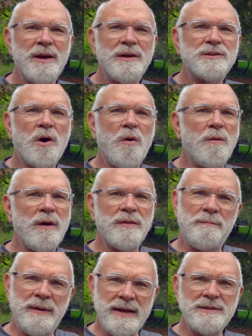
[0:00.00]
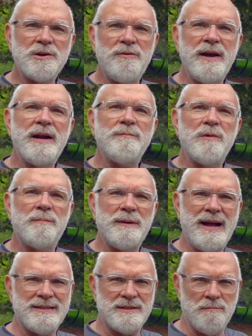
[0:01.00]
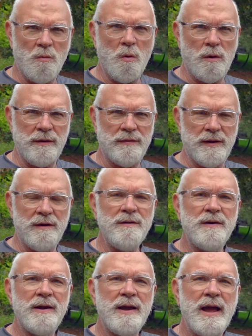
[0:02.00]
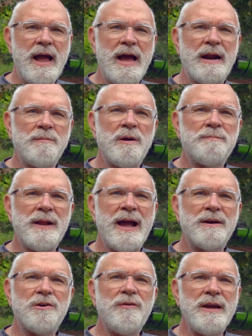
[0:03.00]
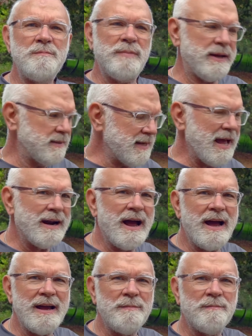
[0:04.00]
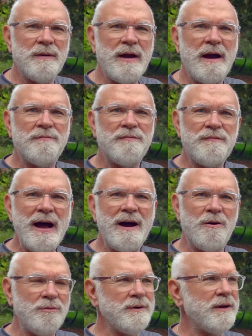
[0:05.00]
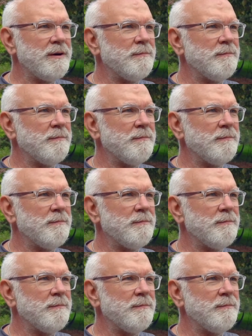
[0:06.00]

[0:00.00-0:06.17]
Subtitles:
So the peas are in. I'm going to plant some more in there, and I'm going to plant green beans. And I have found